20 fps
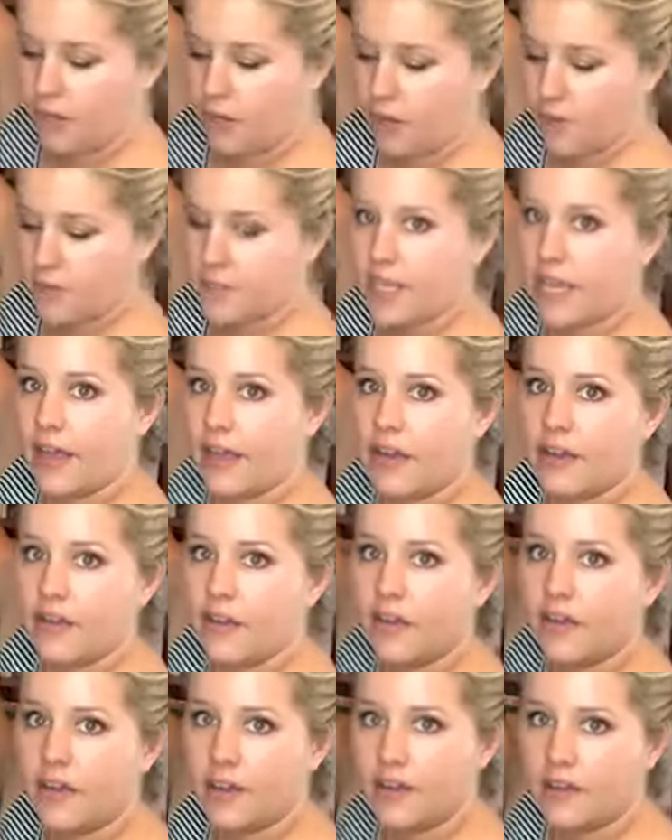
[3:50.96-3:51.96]
go
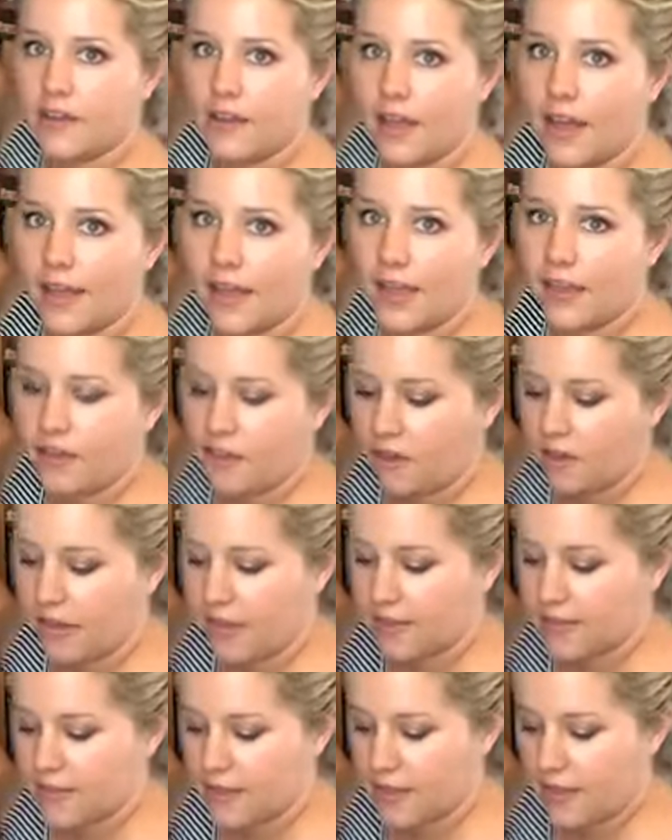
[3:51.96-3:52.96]
down, y'all
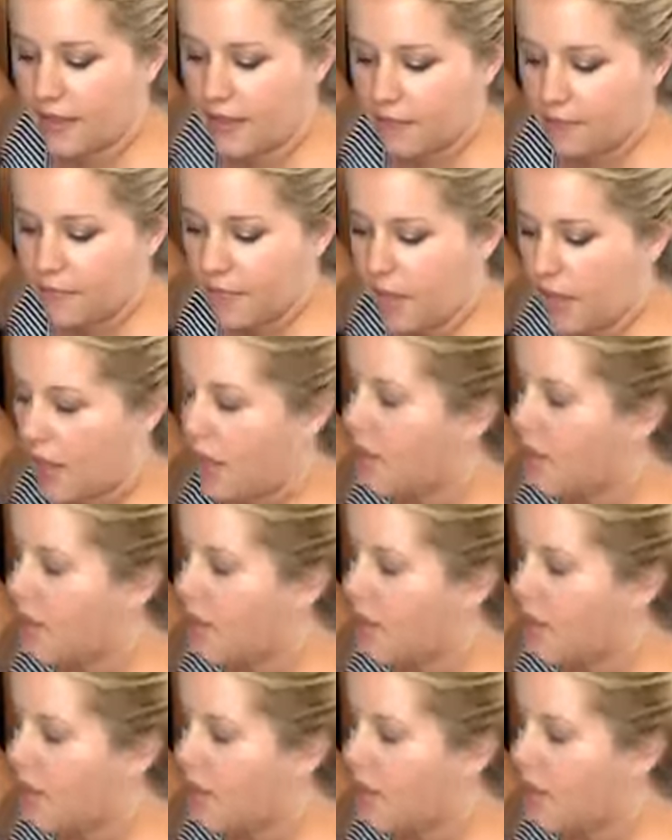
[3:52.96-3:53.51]
can't see that,